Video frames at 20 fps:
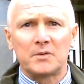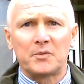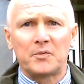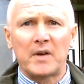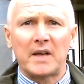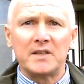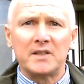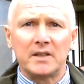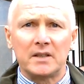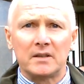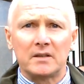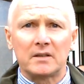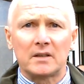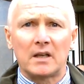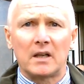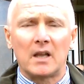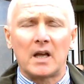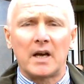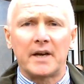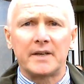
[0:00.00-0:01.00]
defending the
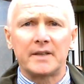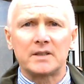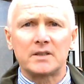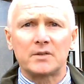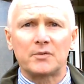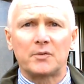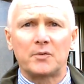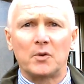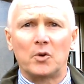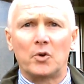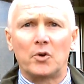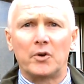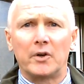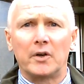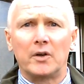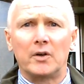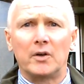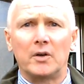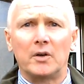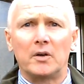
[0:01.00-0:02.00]
client
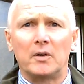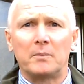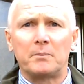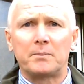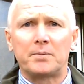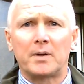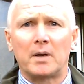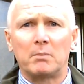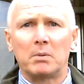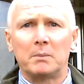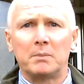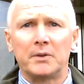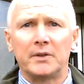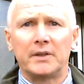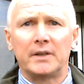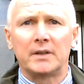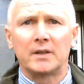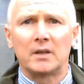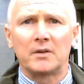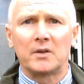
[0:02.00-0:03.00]
for
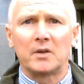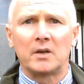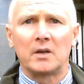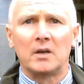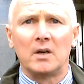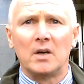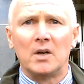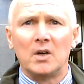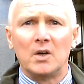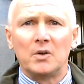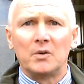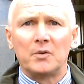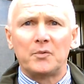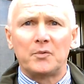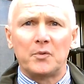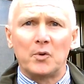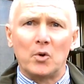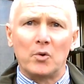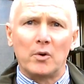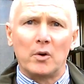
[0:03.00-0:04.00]
probably another
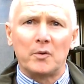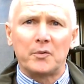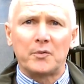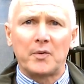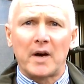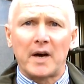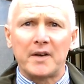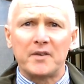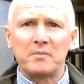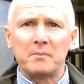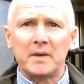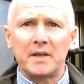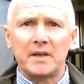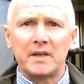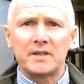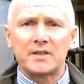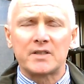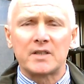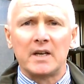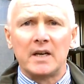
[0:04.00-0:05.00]
4 or 5
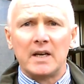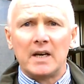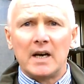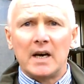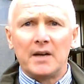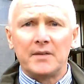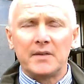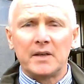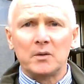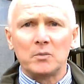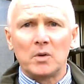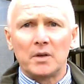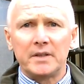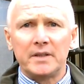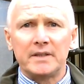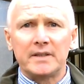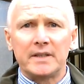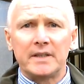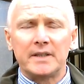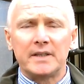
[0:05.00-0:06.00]
minutes. And then what
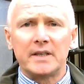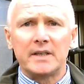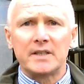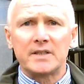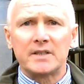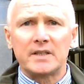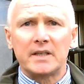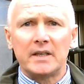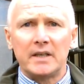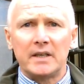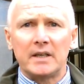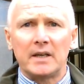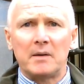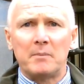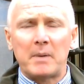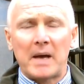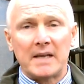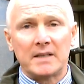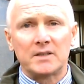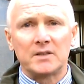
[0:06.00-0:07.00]
he did is he
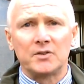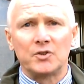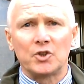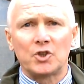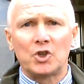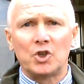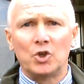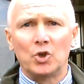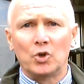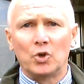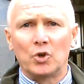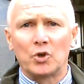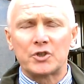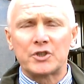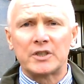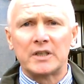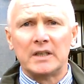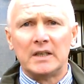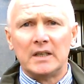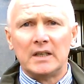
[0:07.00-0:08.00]
abandoned the court.
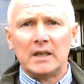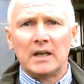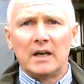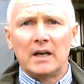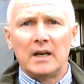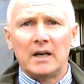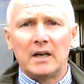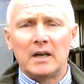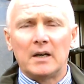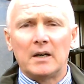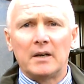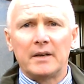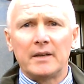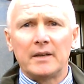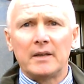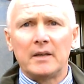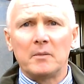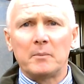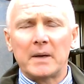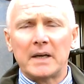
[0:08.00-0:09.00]

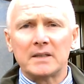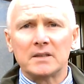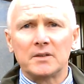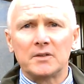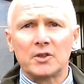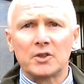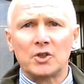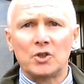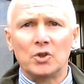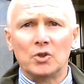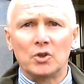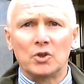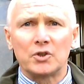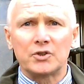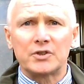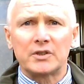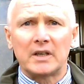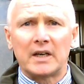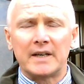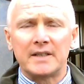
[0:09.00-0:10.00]

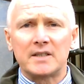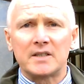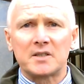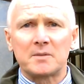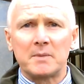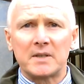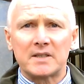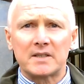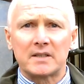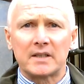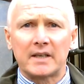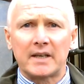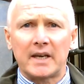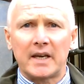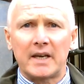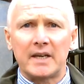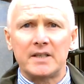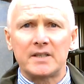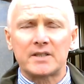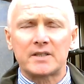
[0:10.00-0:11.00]
I dismissed the
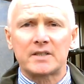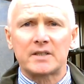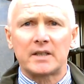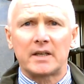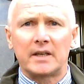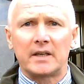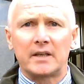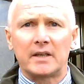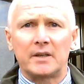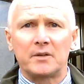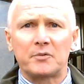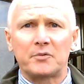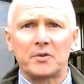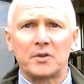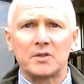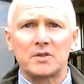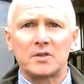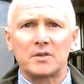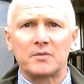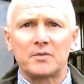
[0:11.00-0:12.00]
case in
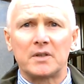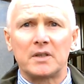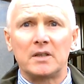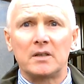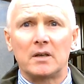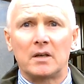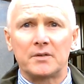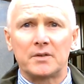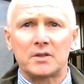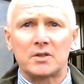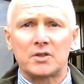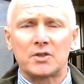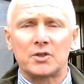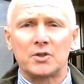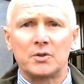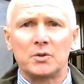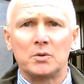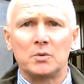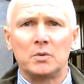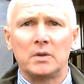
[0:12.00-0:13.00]
front of the other
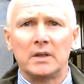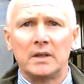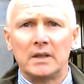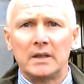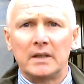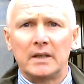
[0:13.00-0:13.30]
two